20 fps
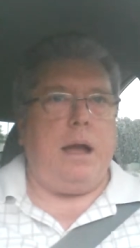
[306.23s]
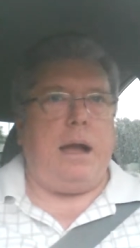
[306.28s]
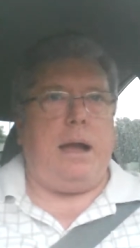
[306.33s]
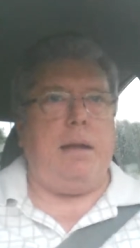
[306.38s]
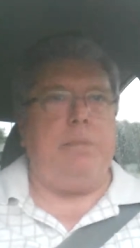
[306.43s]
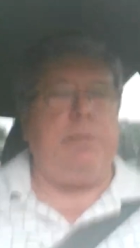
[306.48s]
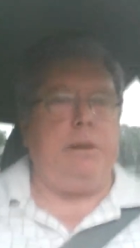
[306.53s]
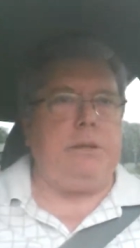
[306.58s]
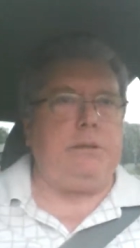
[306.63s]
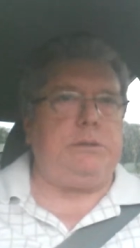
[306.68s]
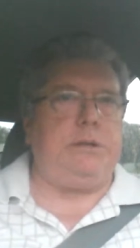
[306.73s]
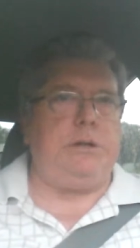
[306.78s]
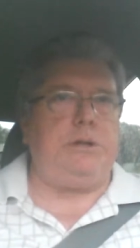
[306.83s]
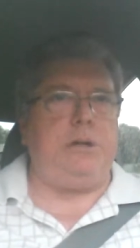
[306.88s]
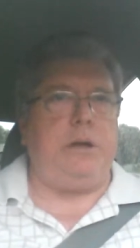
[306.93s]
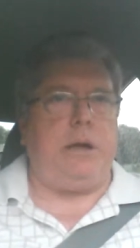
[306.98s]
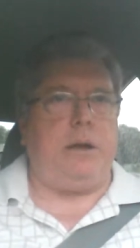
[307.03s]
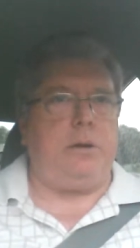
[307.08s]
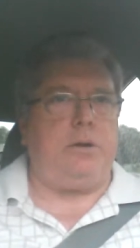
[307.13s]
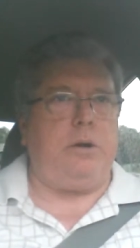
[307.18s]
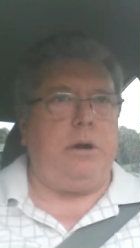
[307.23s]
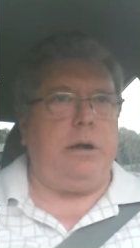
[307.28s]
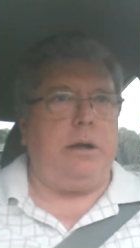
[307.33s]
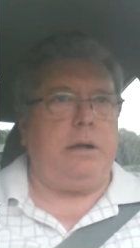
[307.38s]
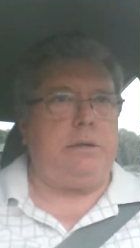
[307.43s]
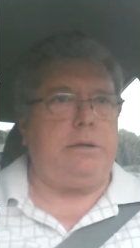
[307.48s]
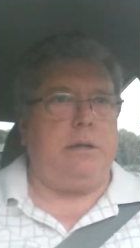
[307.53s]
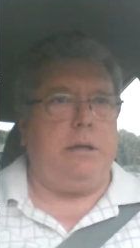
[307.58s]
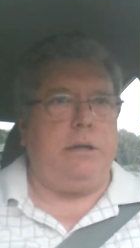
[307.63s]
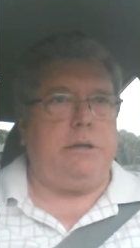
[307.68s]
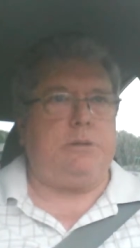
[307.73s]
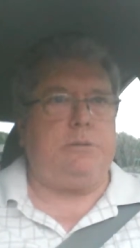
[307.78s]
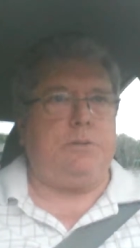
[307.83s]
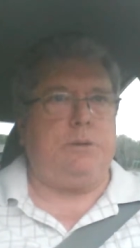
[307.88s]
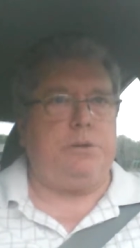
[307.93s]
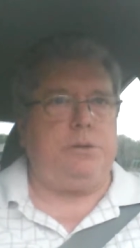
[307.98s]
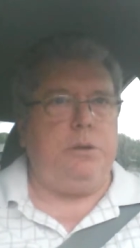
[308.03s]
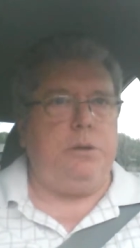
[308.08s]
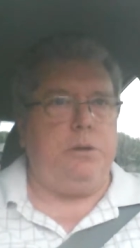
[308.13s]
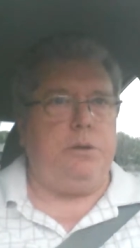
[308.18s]
I must have checked Craigslist
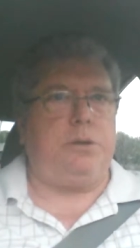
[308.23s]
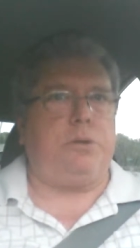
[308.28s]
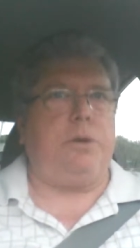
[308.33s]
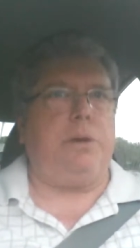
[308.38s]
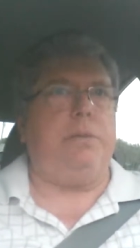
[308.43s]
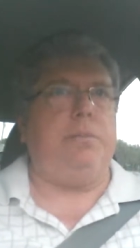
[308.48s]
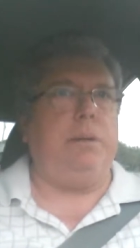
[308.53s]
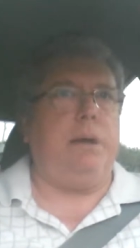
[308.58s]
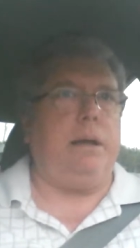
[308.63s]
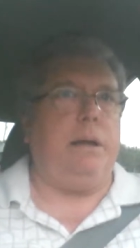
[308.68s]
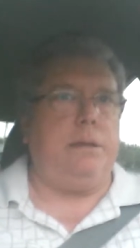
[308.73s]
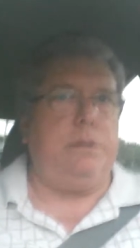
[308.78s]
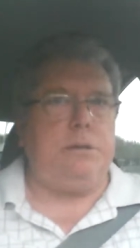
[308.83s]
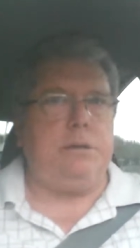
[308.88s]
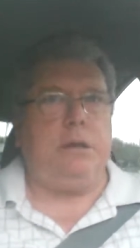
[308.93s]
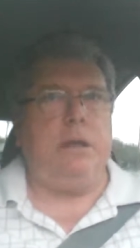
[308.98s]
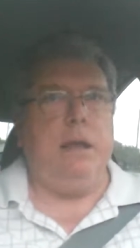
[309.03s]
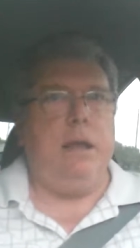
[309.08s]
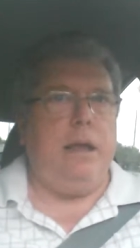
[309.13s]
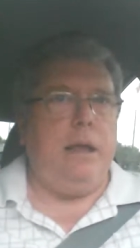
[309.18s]
for 2 to 3 months